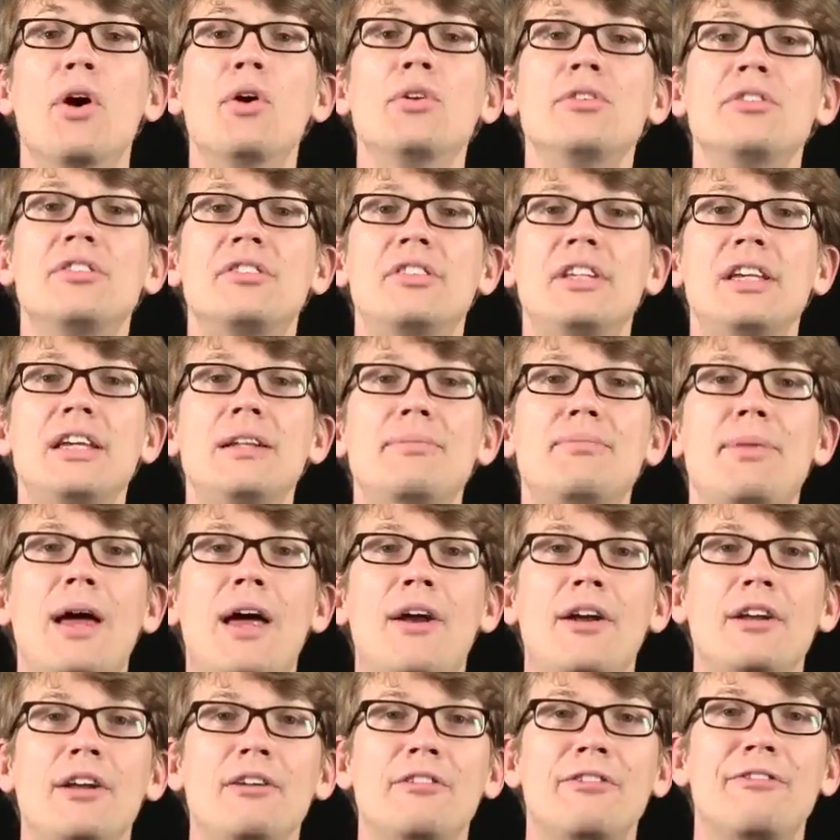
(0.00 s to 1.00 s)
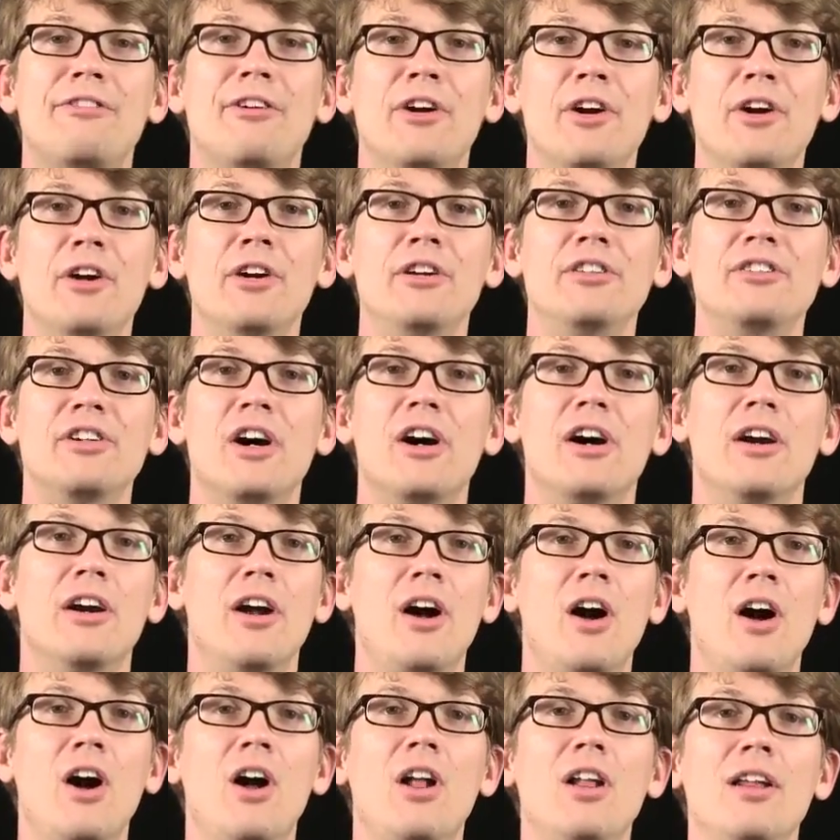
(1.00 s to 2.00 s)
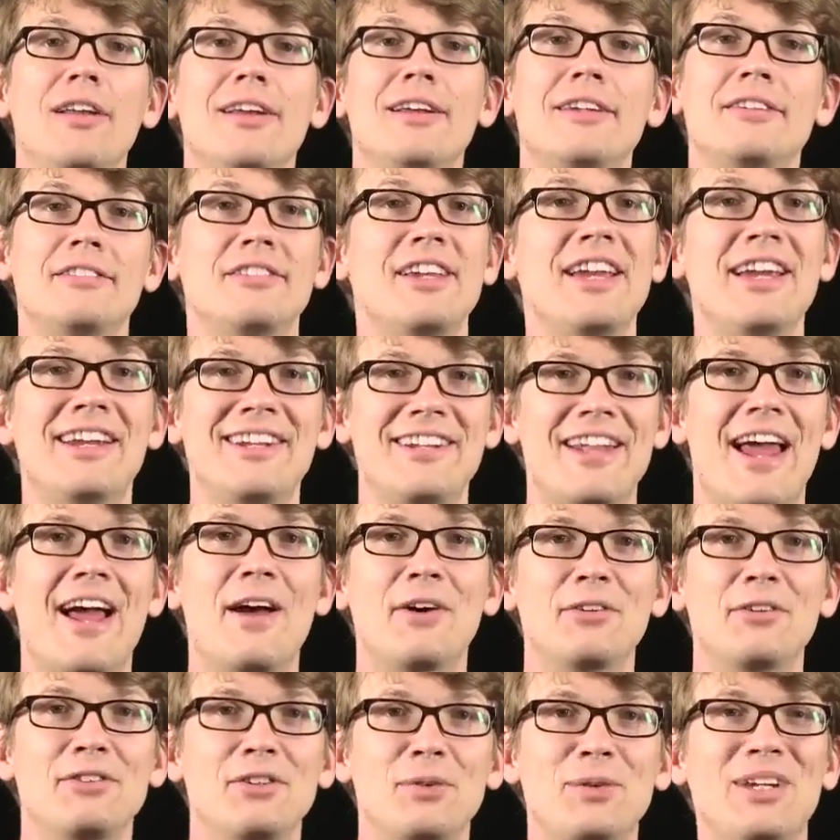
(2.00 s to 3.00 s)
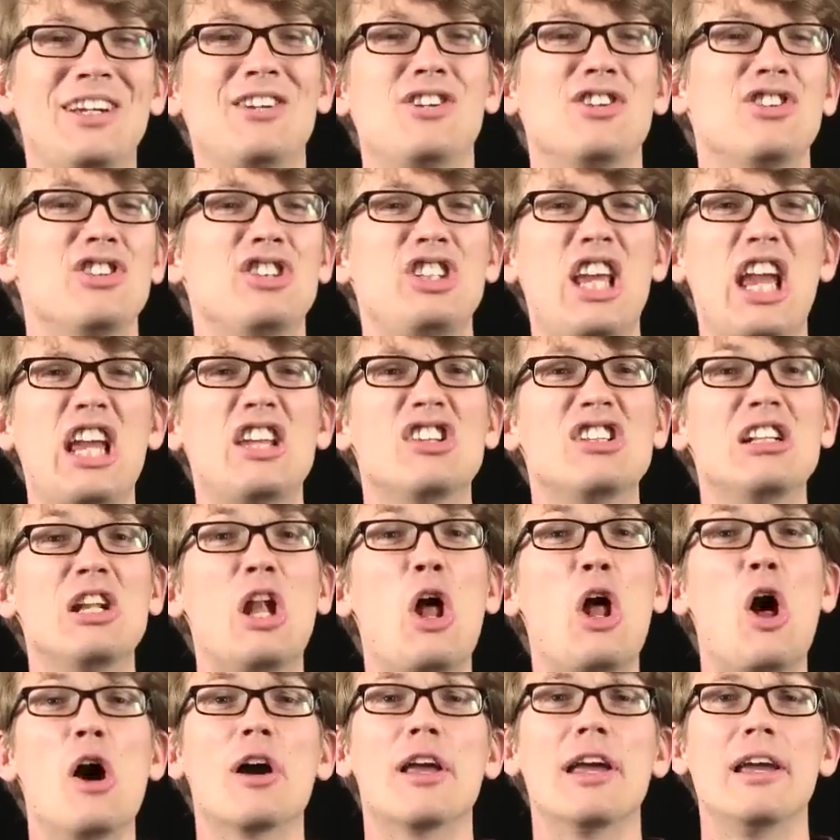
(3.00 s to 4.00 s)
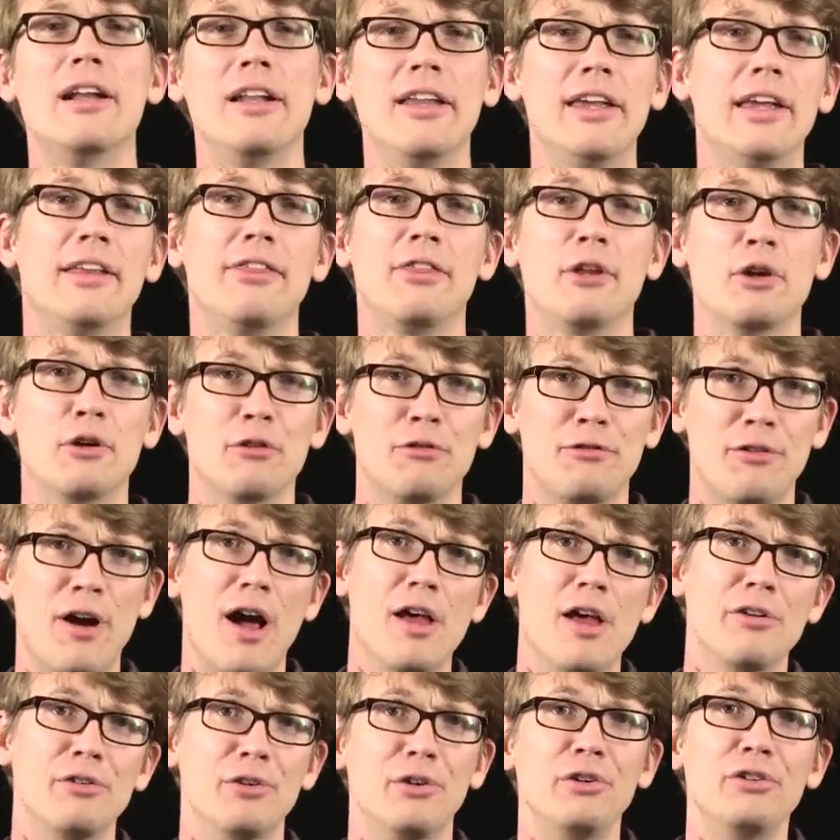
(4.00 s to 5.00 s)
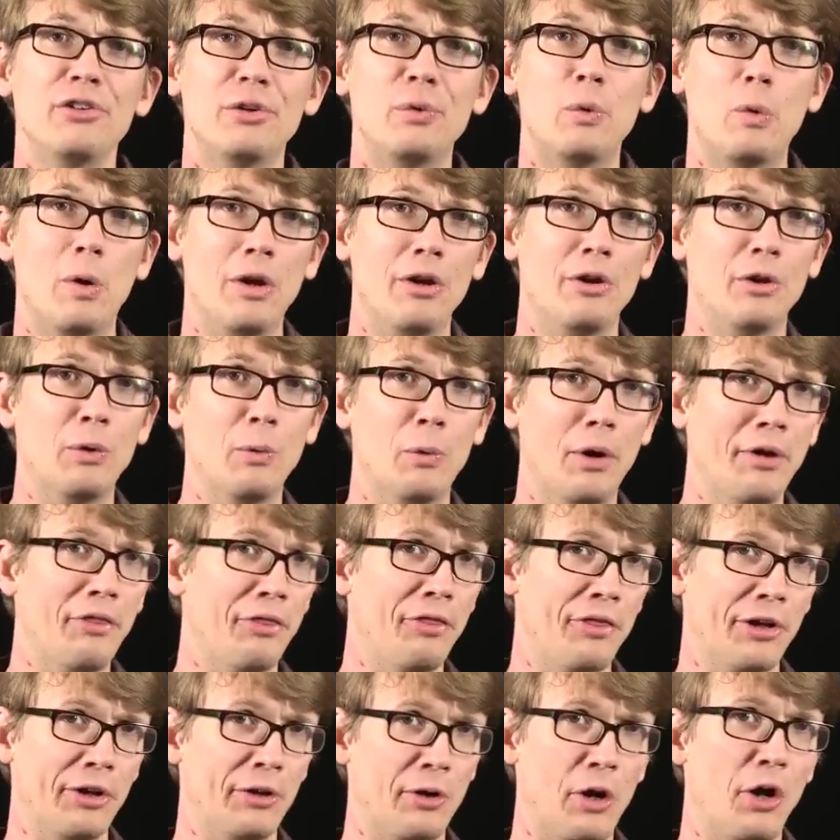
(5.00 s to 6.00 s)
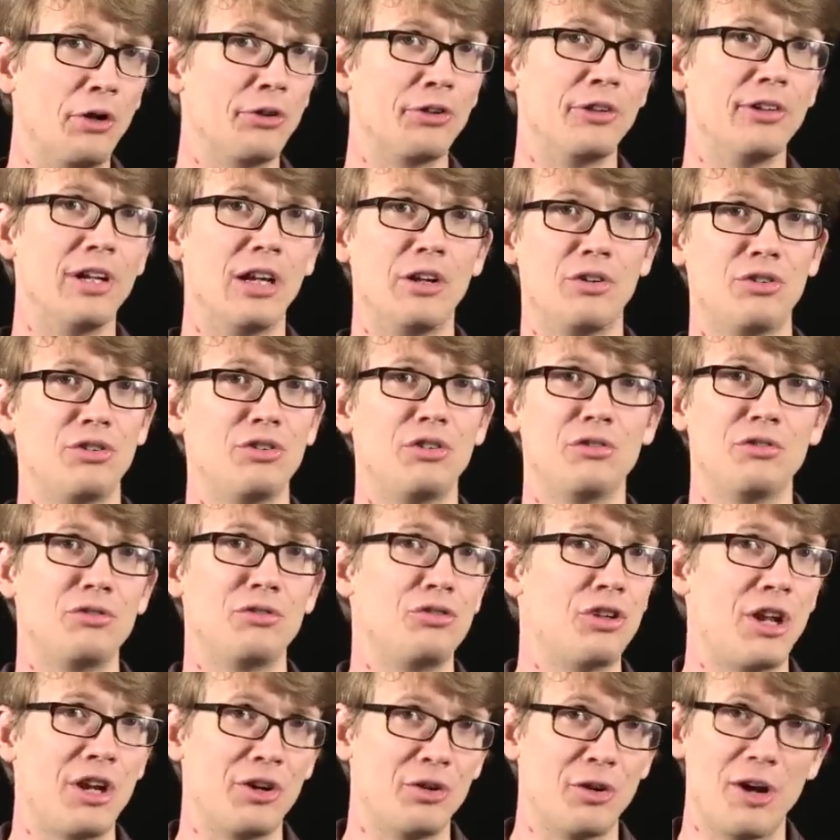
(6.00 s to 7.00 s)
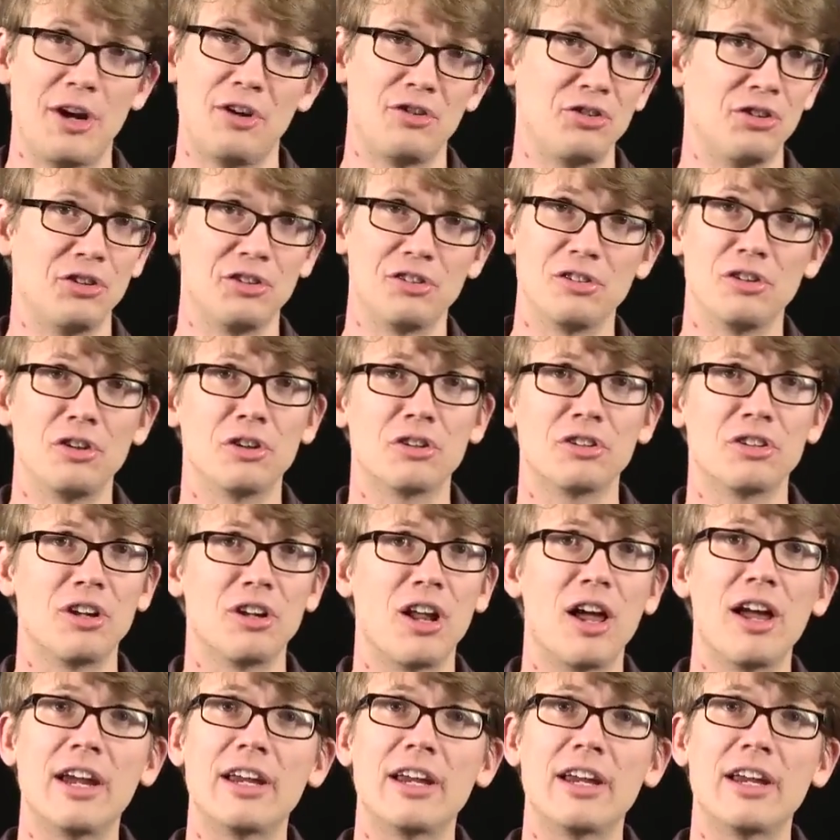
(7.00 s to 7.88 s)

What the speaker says: But those seed-bearing ferns are all extinct now, so we can just gaze longingly at their fossils and wonder what their alternation of generations looked